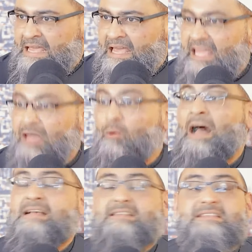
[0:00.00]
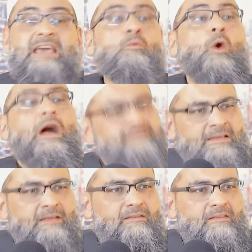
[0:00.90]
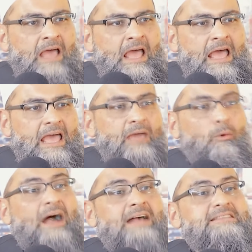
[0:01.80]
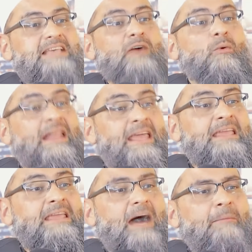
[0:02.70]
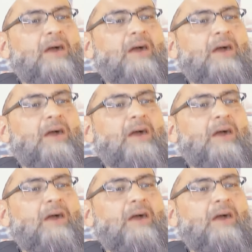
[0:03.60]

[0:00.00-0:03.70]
He was a muhaddith, he was a wali among